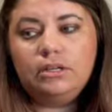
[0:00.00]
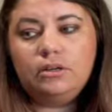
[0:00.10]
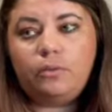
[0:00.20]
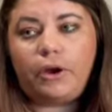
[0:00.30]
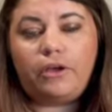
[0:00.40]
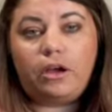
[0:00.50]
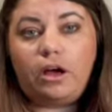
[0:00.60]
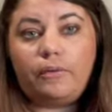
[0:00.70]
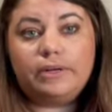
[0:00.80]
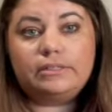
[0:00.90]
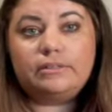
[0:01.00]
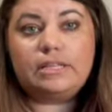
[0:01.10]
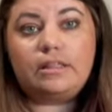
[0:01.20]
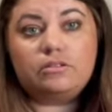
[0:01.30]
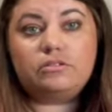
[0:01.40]
where you can go and
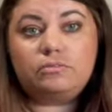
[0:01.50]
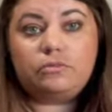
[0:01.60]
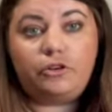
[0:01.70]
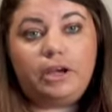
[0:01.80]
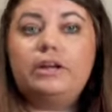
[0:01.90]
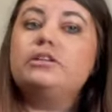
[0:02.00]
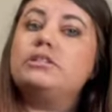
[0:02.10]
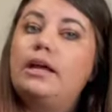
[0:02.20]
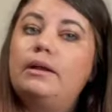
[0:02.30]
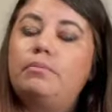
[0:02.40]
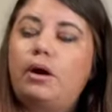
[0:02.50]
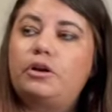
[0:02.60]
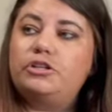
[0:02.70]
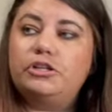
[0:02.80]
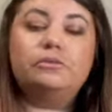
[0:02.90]
see those creators. And
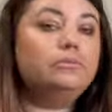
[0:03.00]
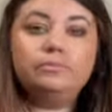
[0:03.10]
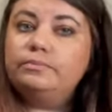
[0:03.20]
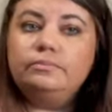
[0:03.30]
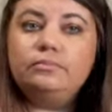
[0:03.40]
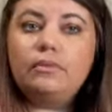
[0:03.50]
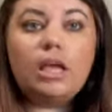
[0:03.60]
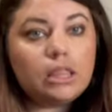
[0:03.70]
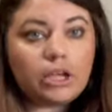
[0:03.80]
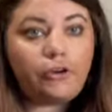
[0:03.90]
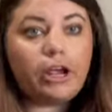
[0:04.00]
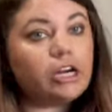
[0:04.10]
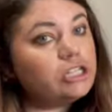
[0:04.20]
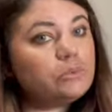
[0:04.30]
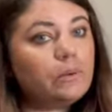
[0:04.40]
part 2, the
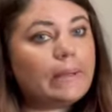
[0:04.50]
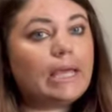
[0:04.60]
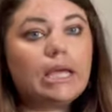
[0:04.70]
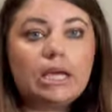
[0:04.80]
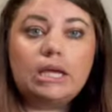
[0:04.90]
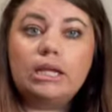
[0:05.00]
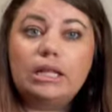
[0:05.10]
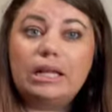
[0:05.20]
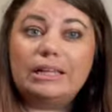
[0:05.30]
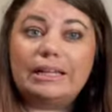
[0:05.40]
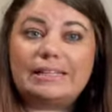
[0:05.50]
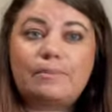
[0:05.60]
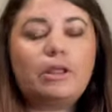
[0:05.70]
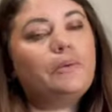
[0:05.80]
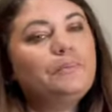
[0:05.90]
creators will be linked down
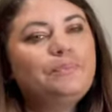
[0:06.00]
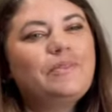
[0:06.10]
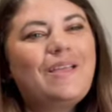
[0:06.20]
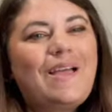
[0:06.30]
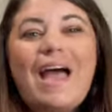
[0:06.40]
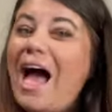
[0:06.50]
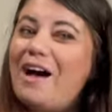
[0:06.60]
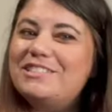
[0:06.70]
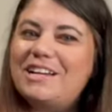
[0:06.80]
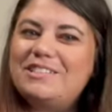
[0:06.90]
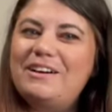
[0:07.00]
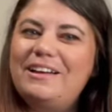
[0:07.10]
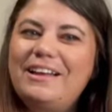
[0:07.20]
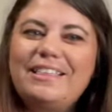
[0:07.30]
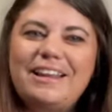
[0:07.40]
below. I'll talk to
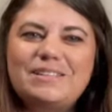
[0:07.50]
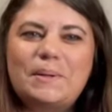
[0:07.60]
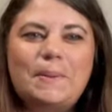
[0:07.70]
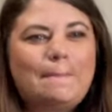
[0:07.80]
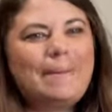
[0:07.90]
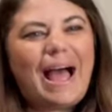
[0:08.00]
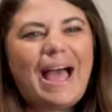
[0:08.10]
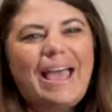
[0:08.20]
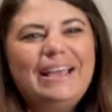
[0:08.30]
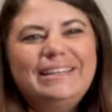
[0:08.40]
y'all in the next one. Bye!